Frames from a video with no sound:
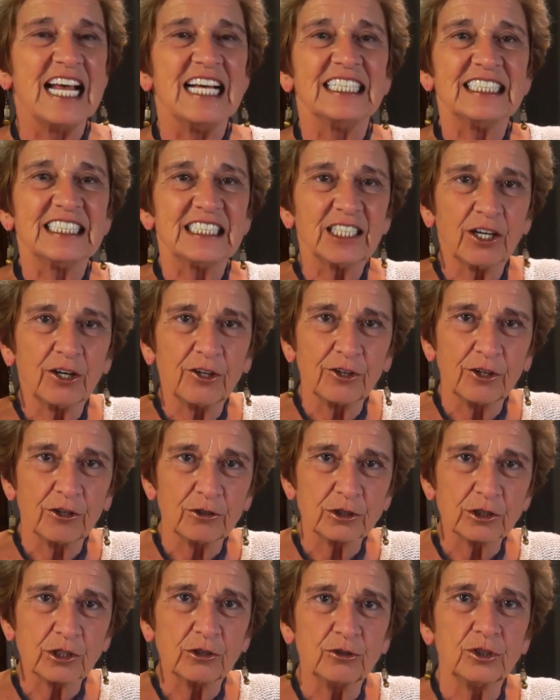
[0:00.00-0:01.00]
Sell
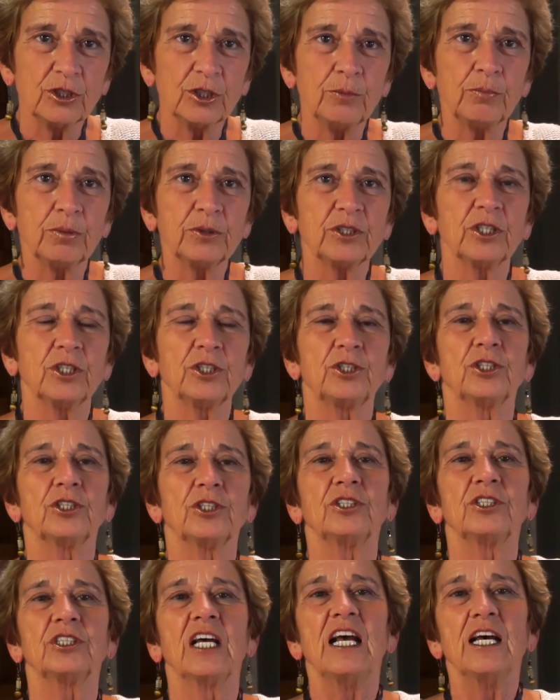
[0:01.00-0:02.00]
those losing
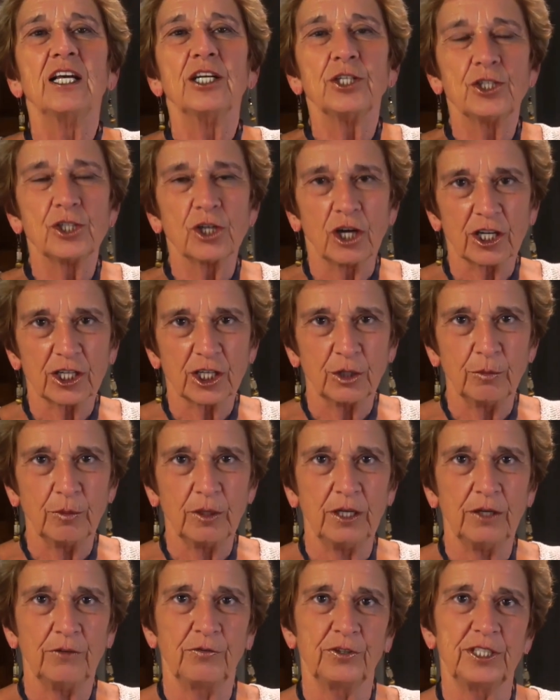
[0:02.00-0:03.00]
positions,
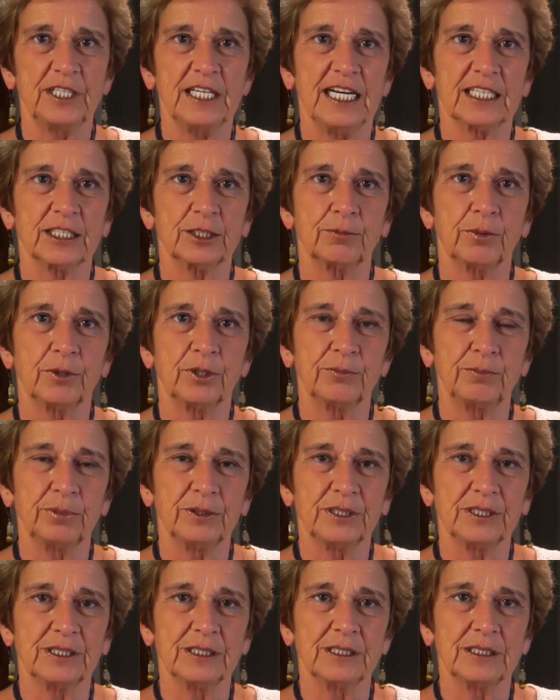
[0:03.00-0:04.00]
document it for tax
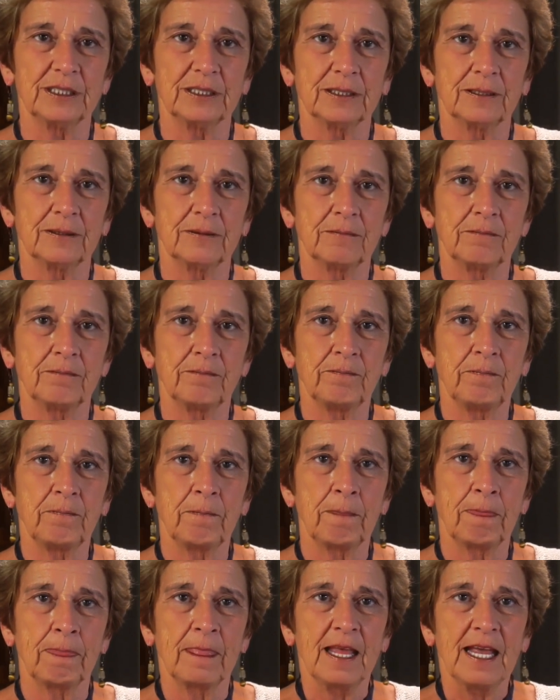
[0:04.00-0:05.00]
purposes.
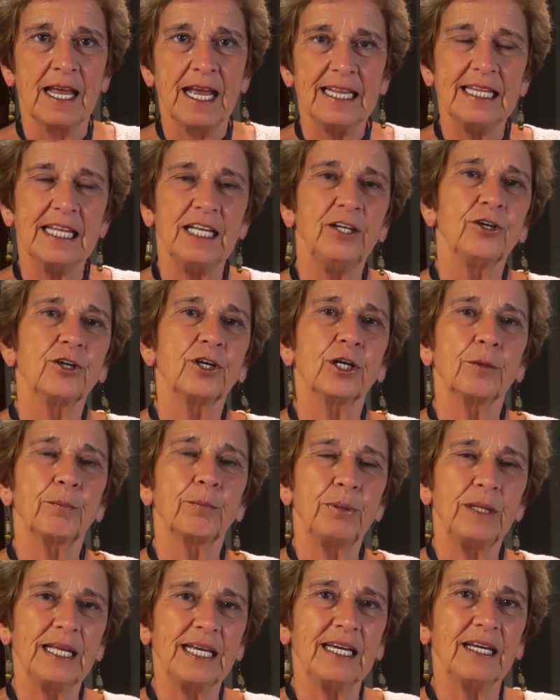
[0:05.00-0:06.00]
And then you're going to
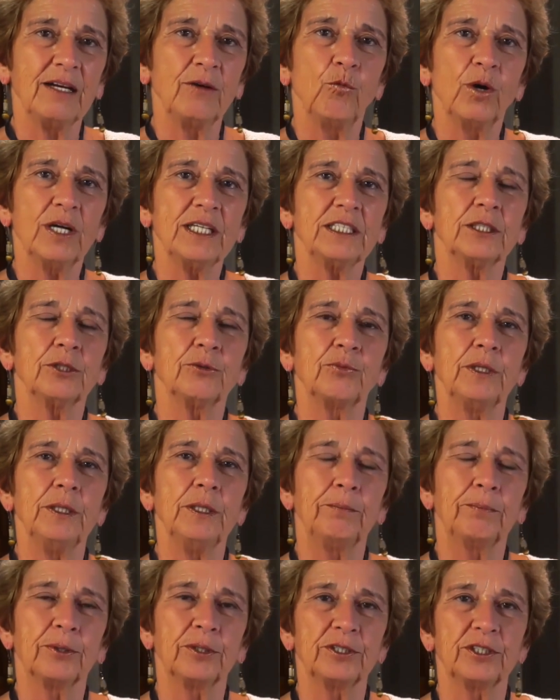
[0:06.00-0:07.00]
plan what to
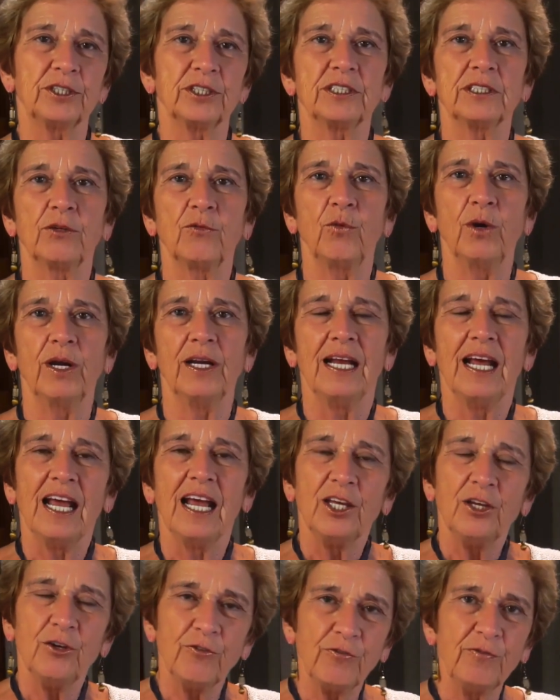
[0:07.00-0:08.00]
repurchase and when.
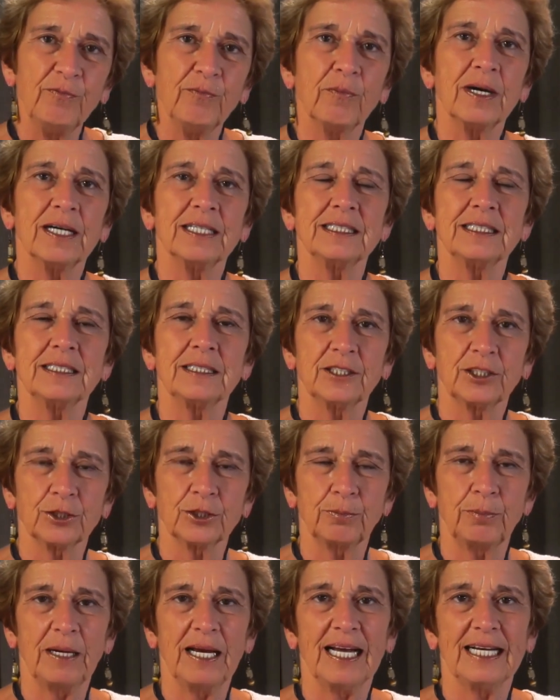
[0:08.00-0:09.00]
You must
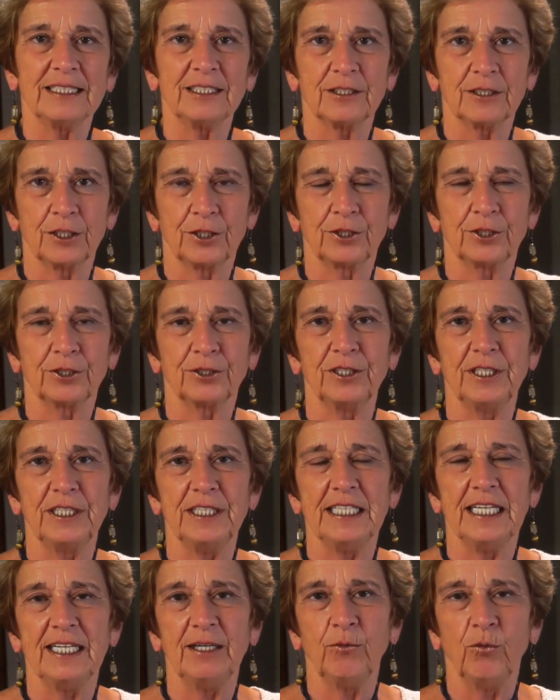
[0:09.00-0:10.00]
surpass the
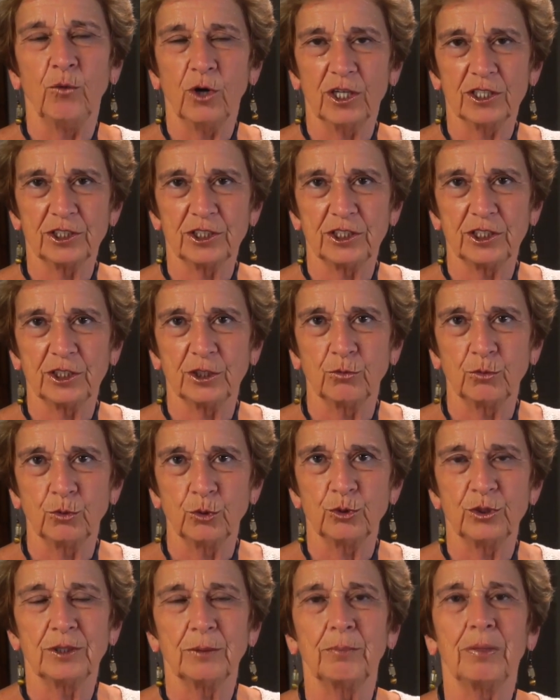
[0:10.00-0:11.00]
30-day wash sale
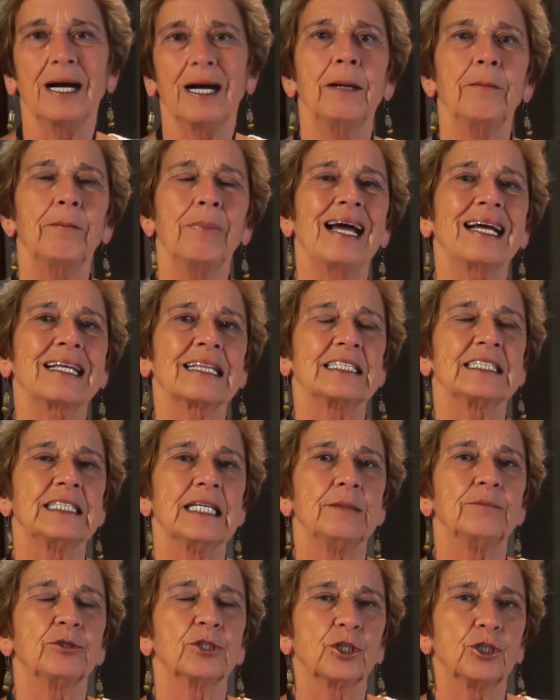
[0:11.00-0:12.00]
rule to buy back the
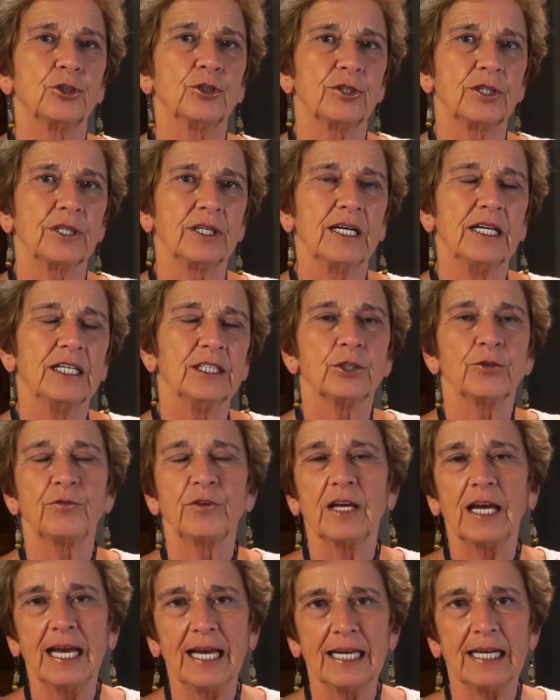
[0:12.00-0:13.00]
same security. So if you
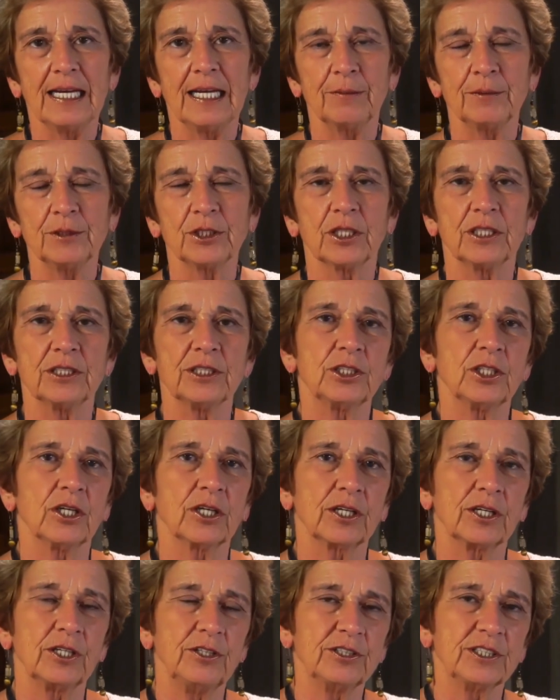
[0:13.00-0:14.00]
had Amazon
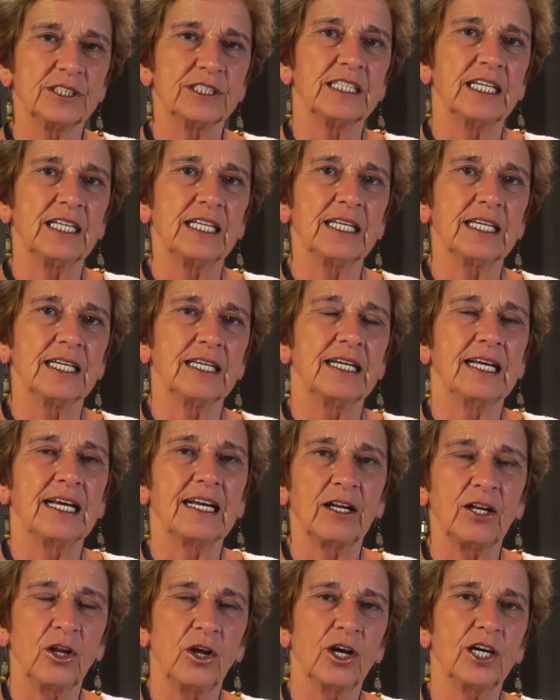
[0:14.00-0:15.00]
stock and you're selling it at
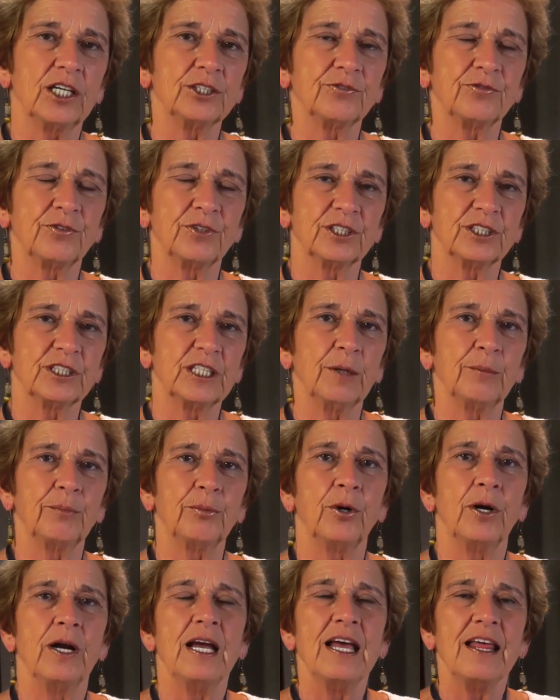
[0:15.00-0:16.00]
a loss, for
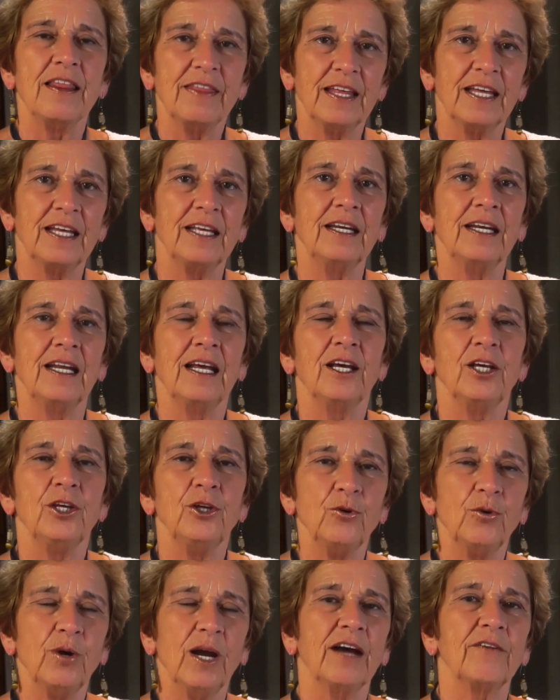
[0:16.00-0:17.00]
example, then
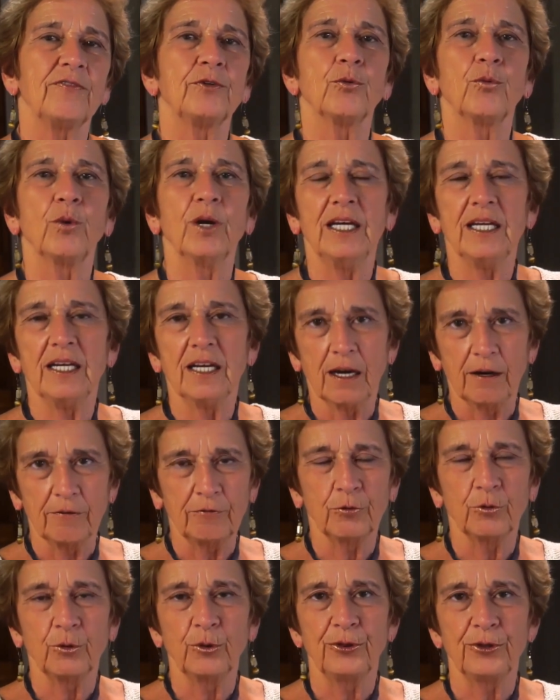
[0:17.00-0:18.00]
you have to wait a
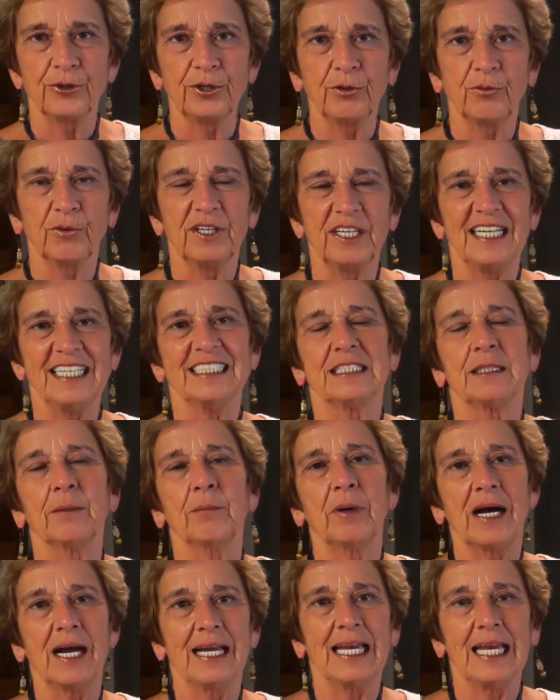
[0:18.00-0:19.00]
full 31 days to
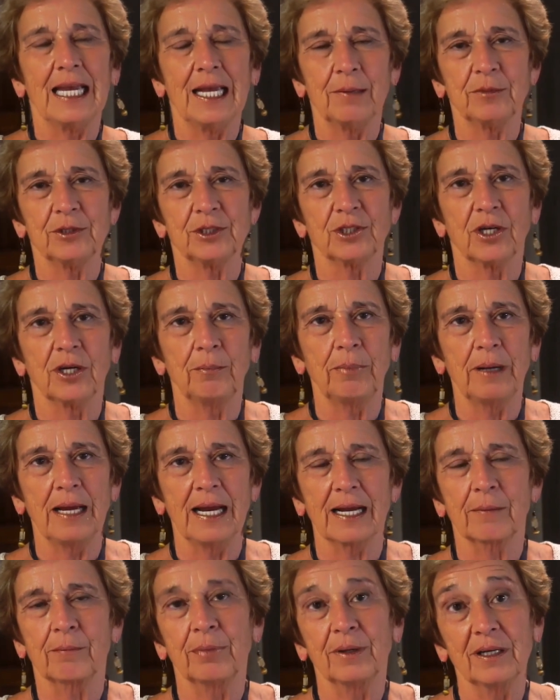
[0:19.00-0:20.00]
buy Amazon
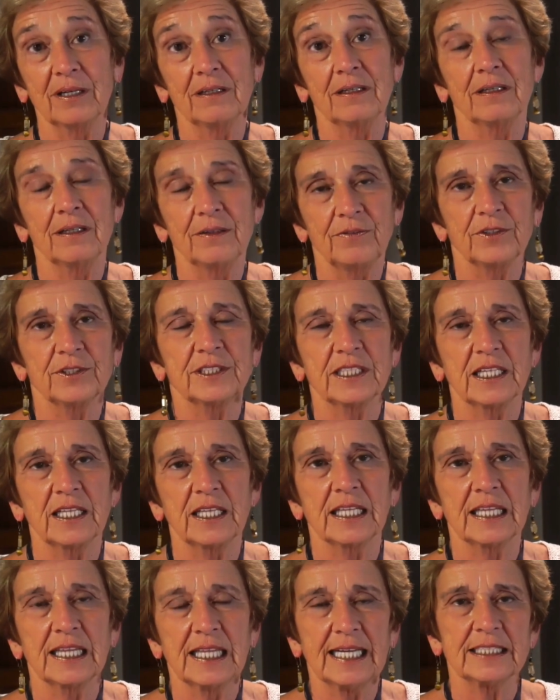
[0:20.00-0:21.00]
back. But if you're
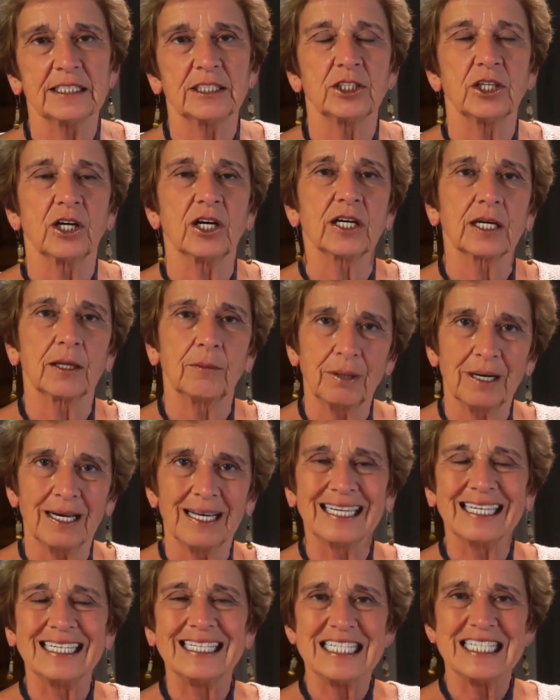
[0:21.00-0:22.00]
selling that stock and
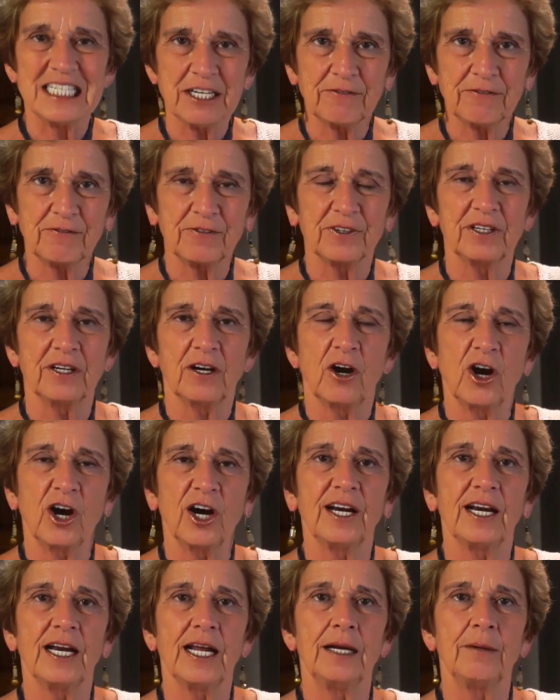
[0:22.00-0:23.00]
buying a different
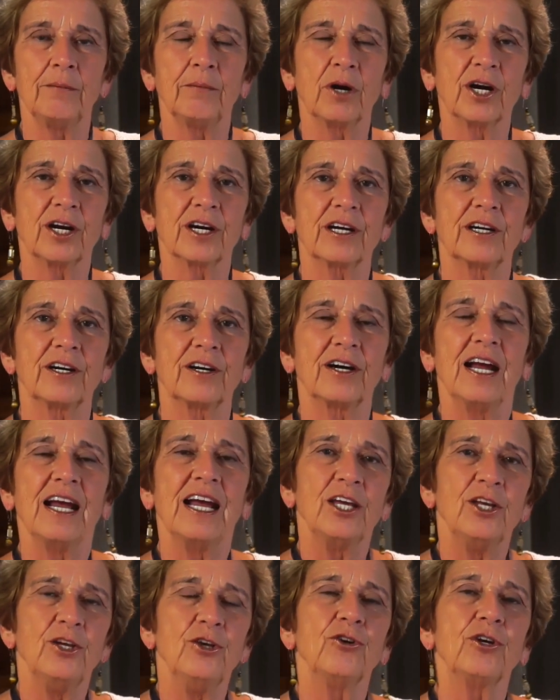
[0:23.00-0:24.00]
online marketer,
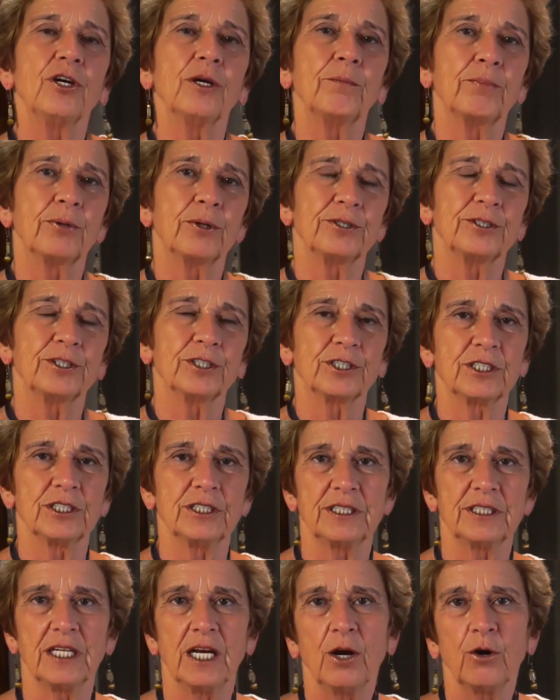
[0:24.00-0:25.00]
you could purchase
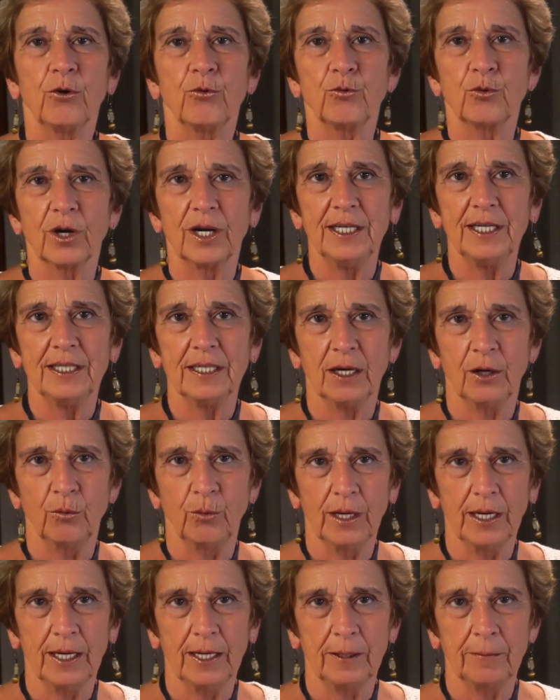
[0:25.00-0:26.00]
it right
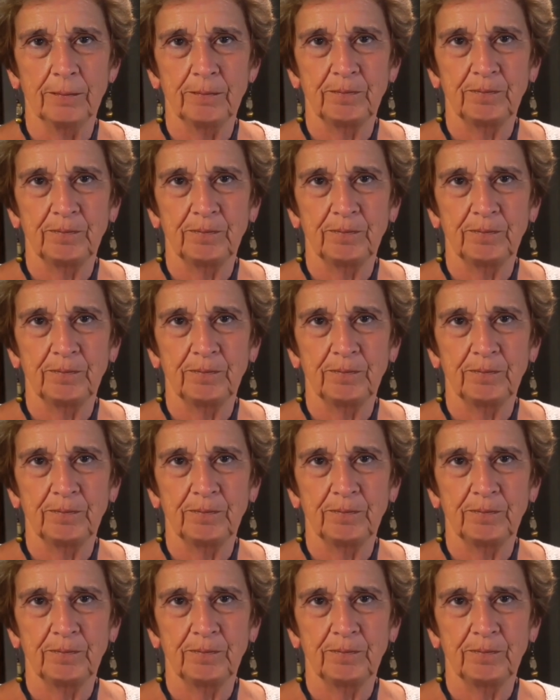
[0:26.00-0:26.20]
away.